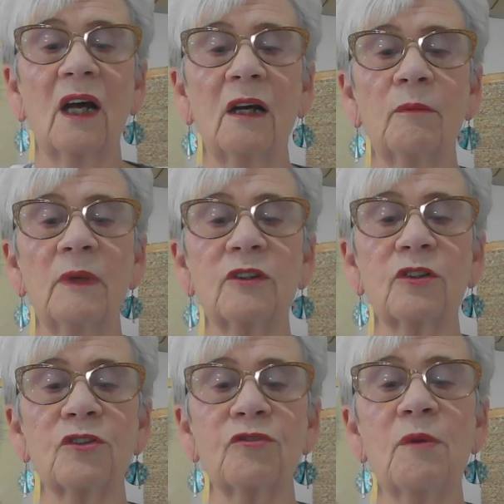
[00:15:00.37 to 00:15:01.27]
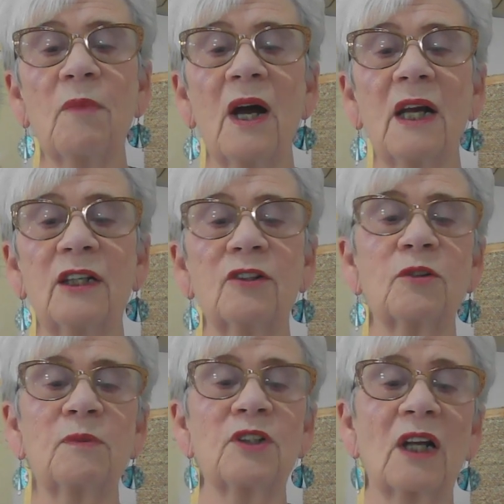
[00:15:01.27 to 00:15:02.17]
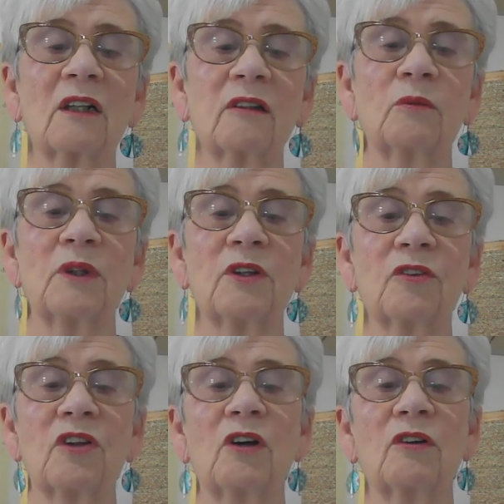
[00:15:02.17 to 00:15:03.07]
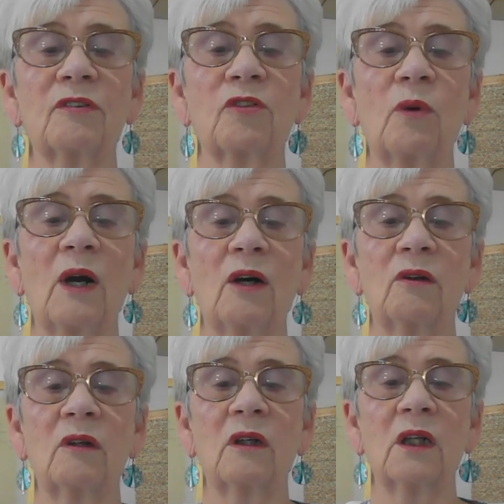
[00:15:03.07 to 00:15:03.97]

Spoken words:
It does remind you to be gentle with yourself as well.